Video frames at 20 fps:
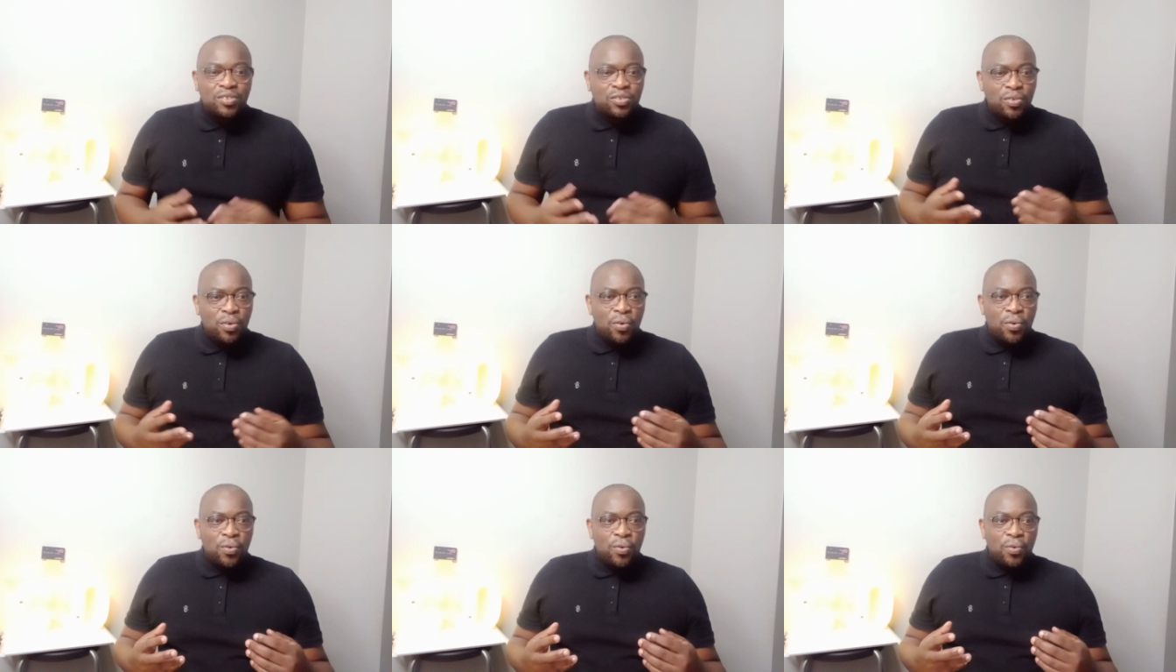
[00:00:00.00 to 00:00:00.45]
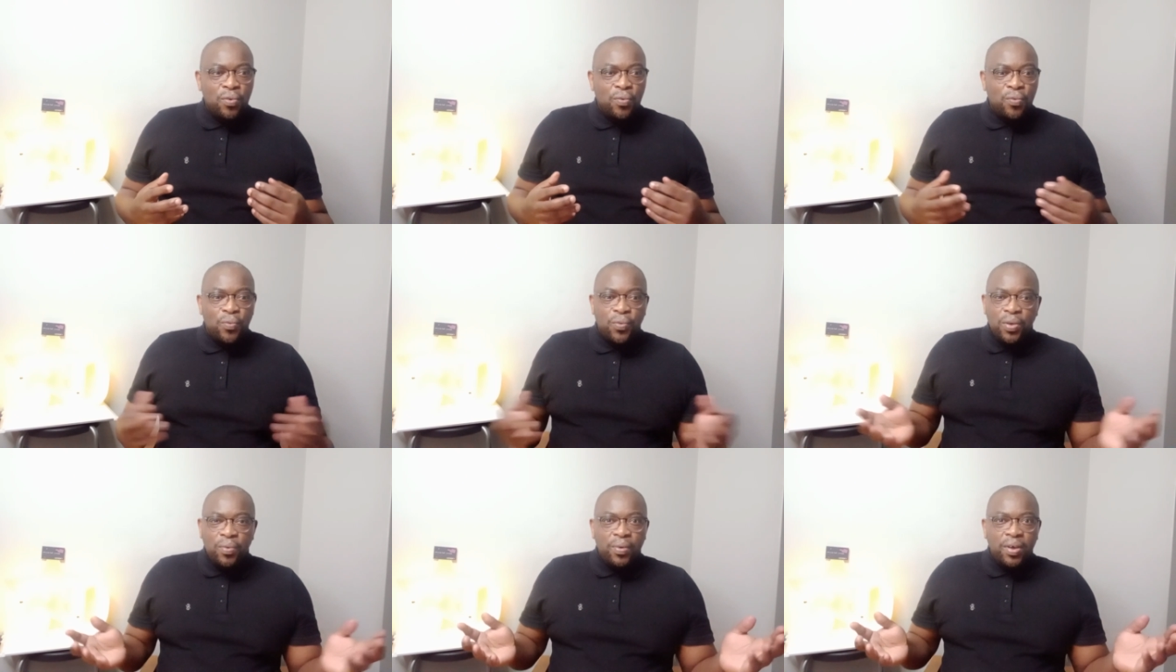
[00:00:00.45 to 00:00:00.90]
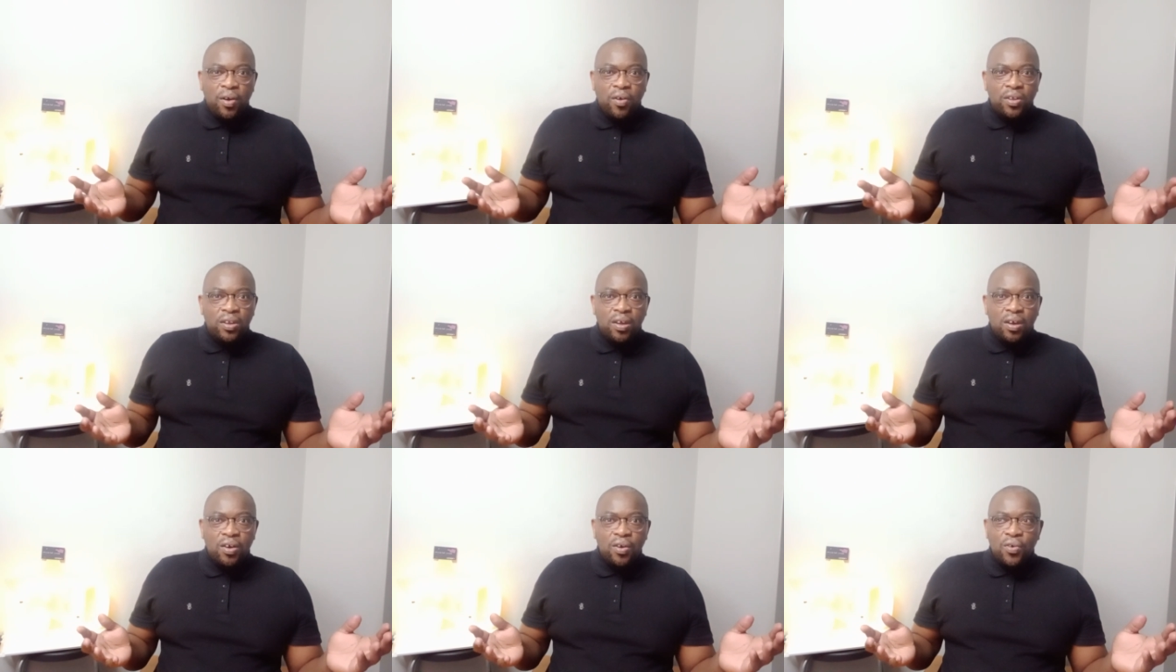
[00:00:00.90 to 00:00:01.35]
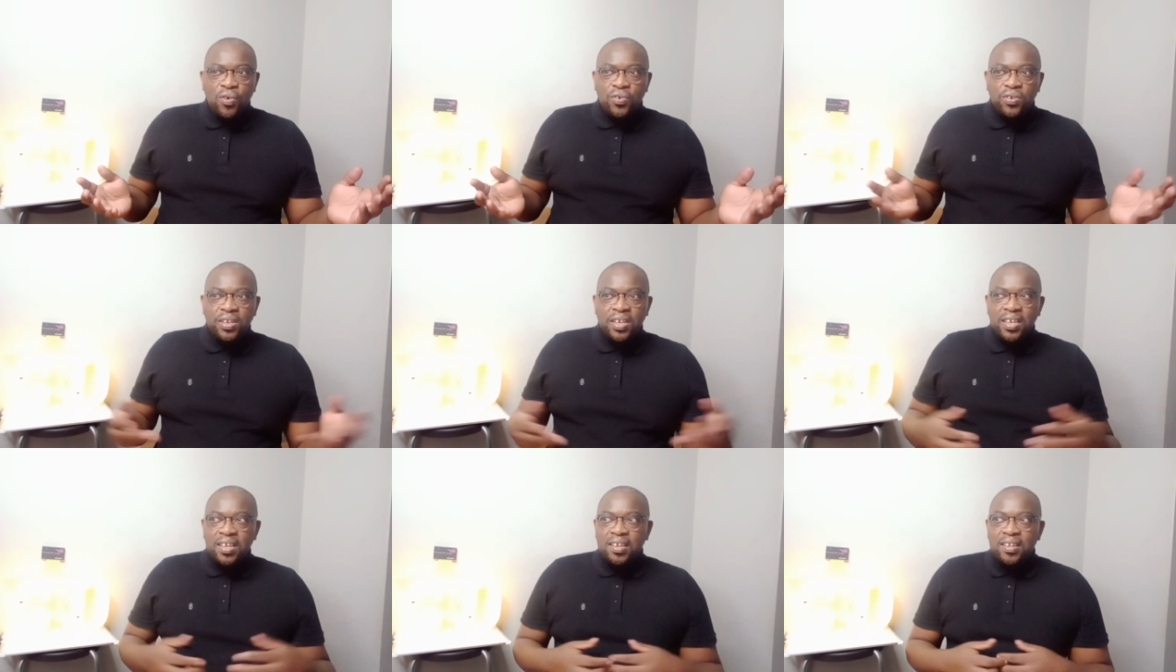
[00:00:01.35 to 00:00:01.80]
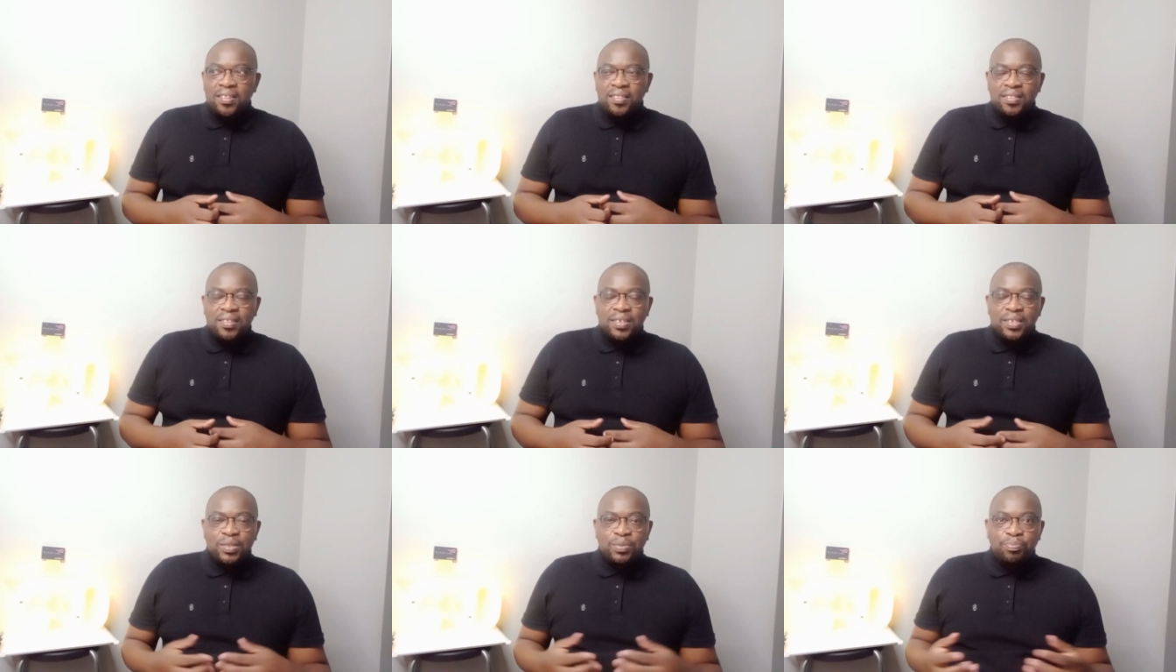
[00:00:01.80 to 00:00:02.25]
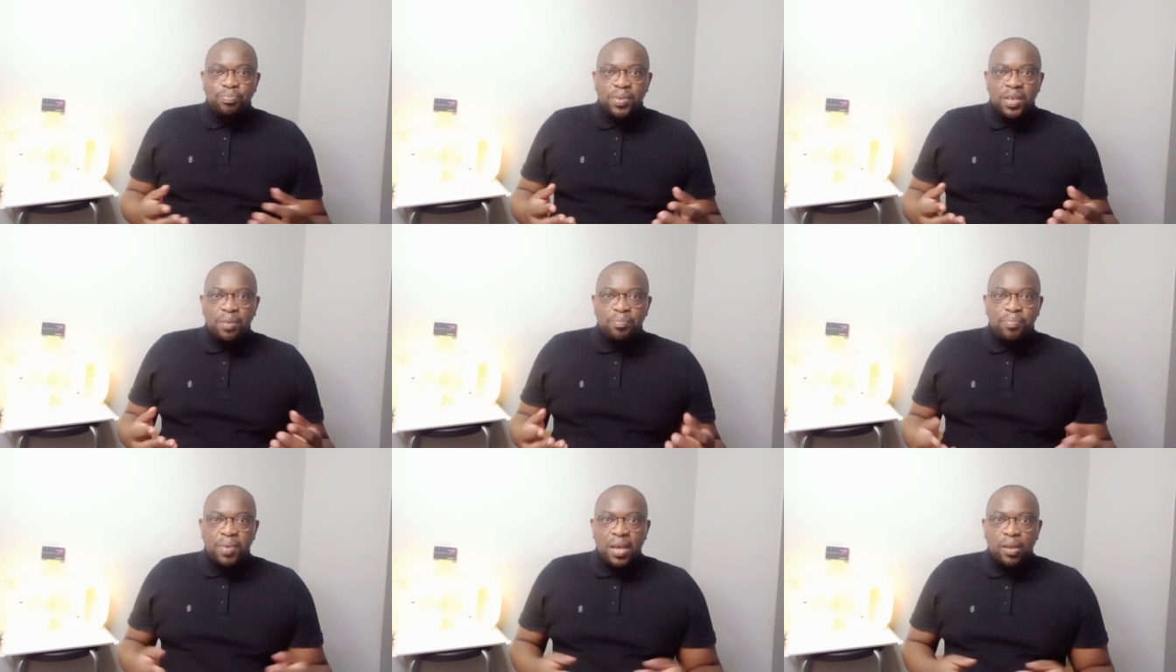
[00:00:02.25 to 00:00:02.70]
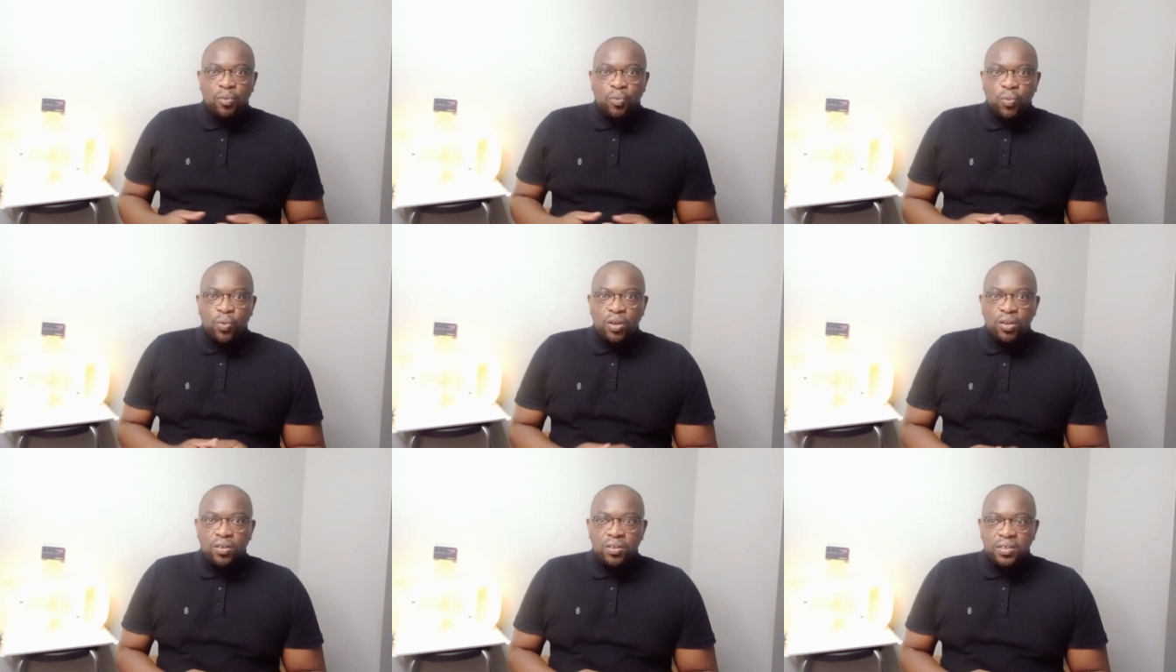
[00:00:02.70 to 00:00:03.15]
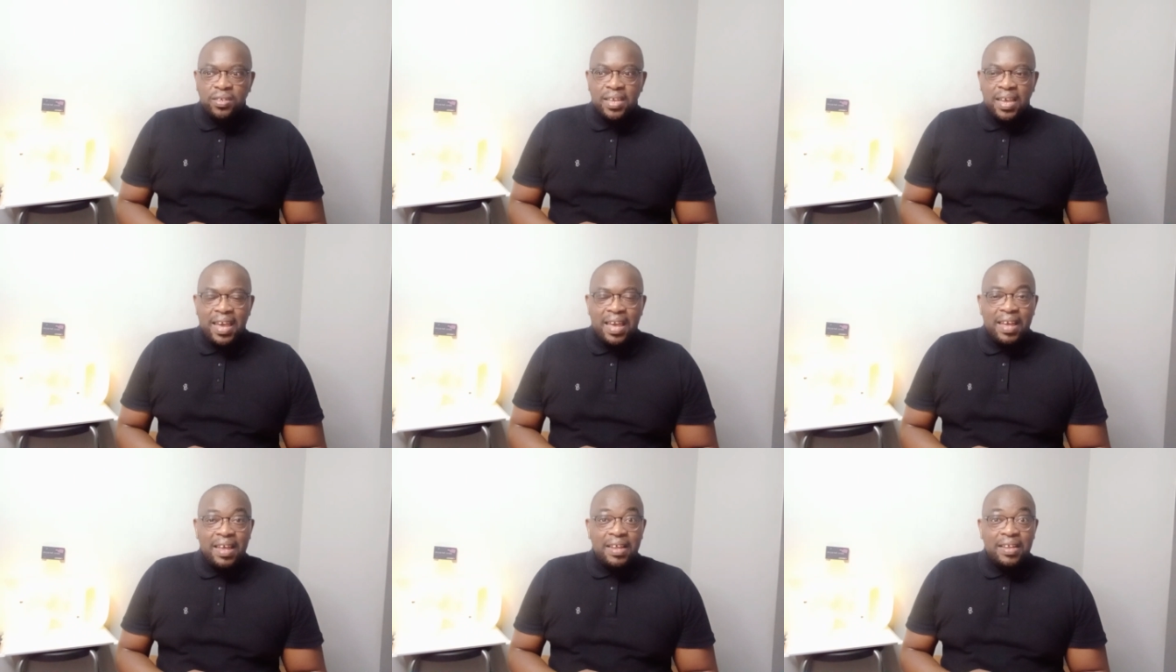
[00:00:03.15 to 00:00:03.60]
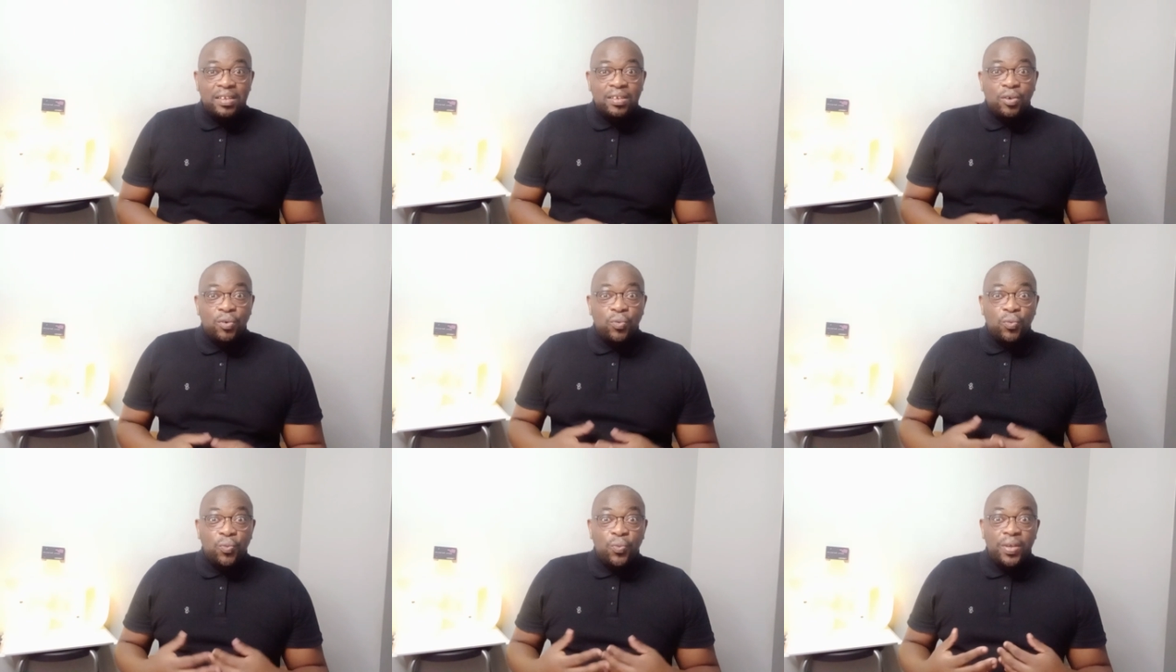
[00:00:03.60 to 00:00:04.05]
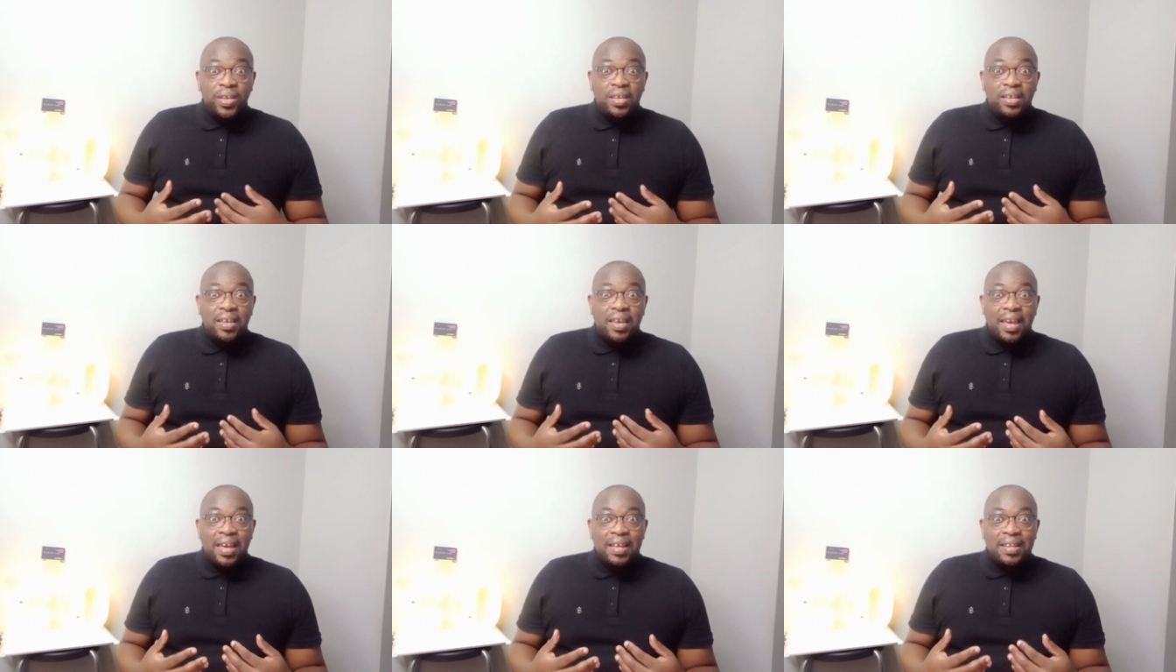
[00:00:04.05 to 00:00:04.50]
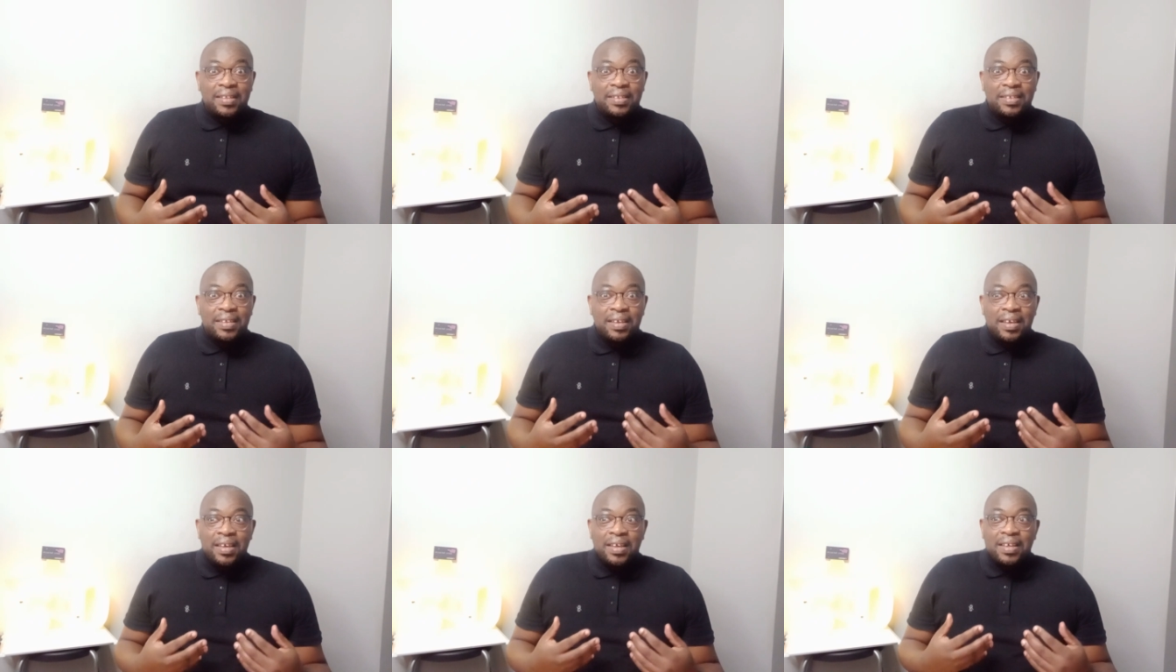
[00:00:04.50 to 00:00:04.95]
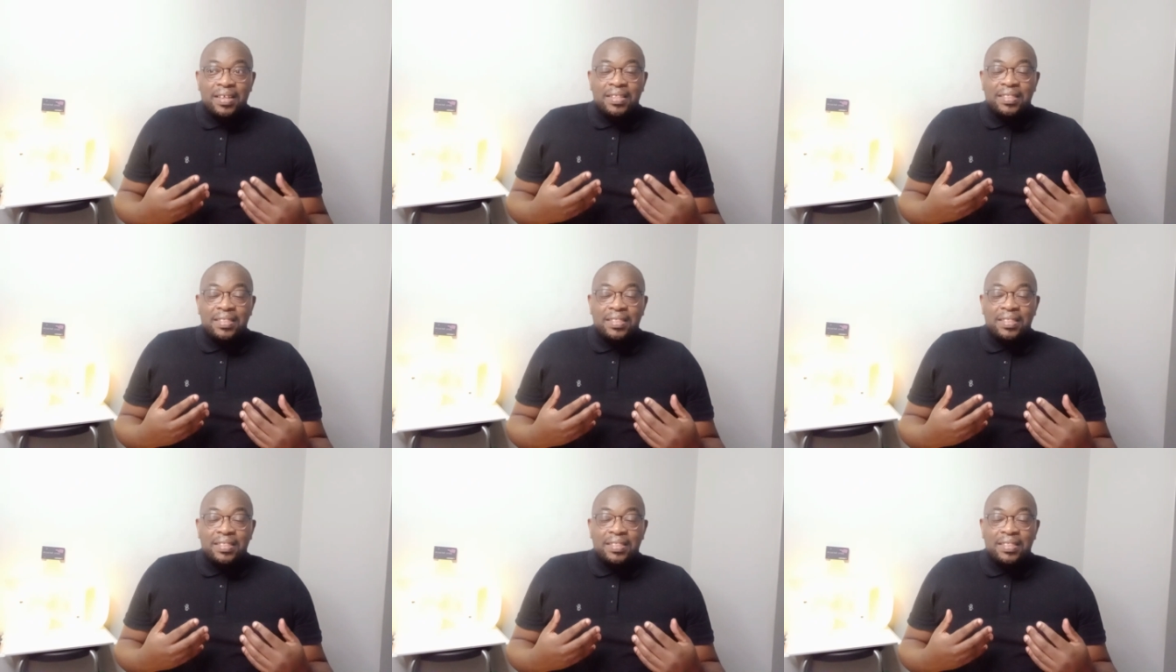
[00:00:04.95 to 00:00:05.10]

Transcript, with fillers: So we were on our own in this big bad world and we had